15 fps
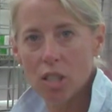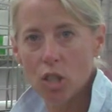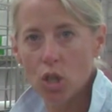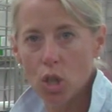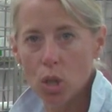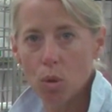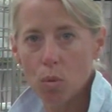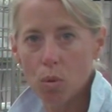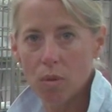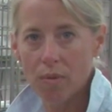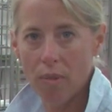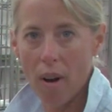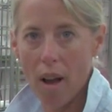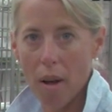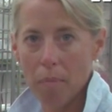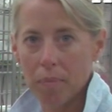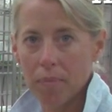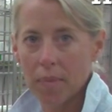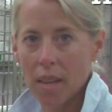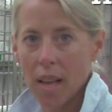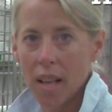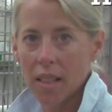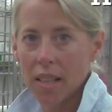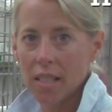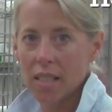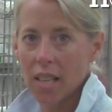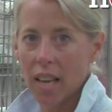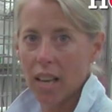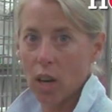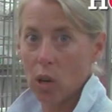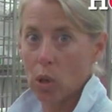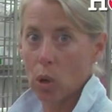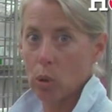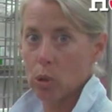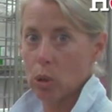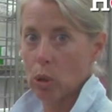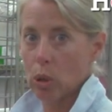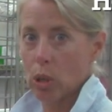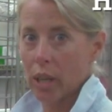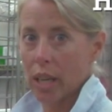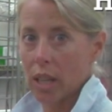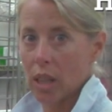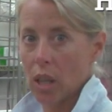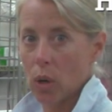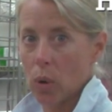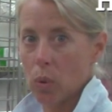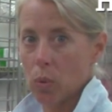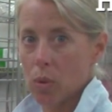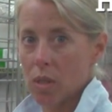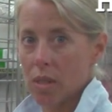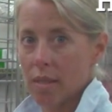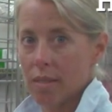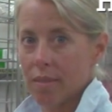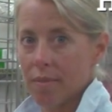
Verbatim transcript: to choose from. Let's take a closer look at those.